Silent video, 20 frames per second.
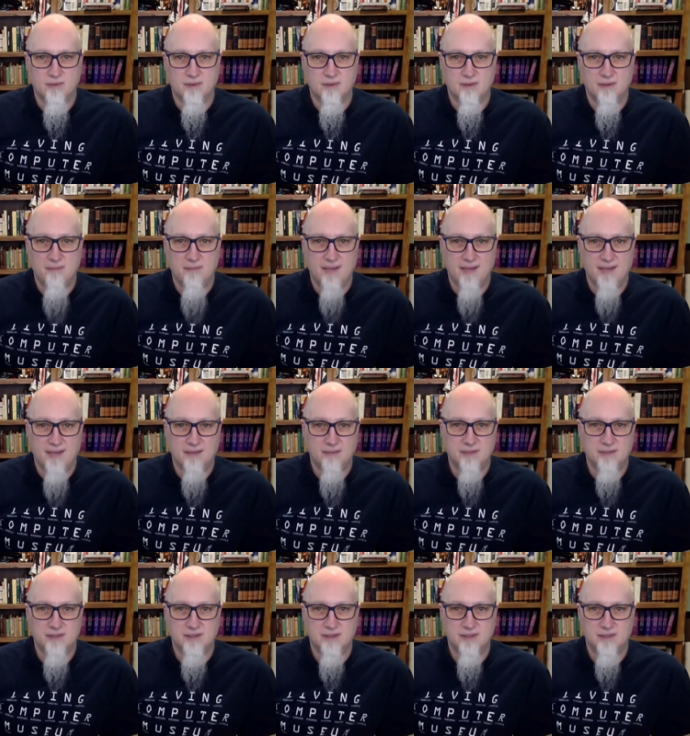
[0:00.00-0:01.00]
a Mac
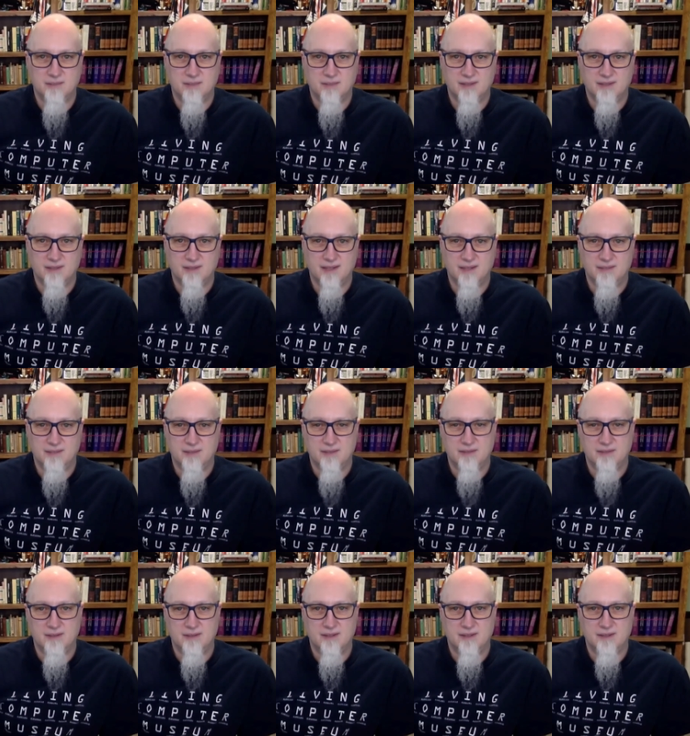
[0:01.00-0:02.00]
machine in my lab the other
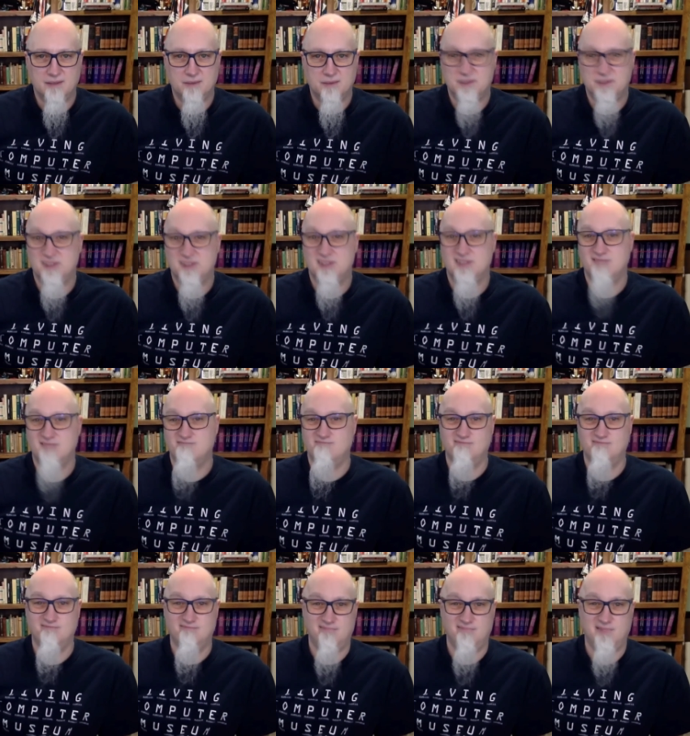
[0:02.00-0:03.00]
day, which is
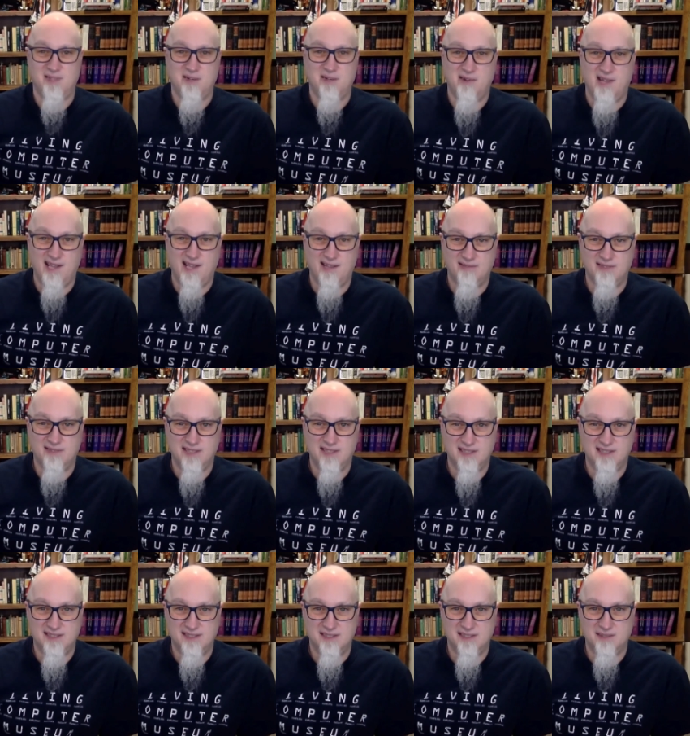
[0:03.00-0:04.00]
you know half
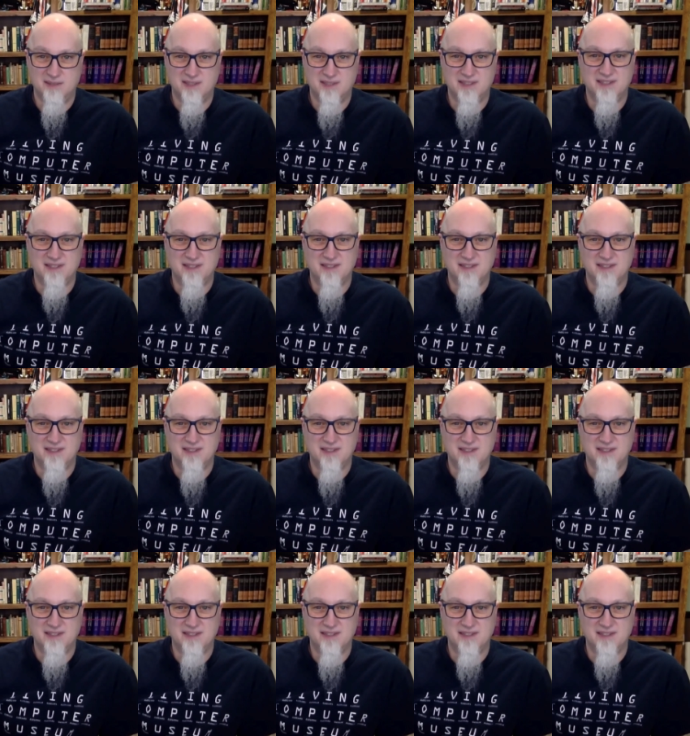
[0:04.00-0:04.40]
Linux anyway.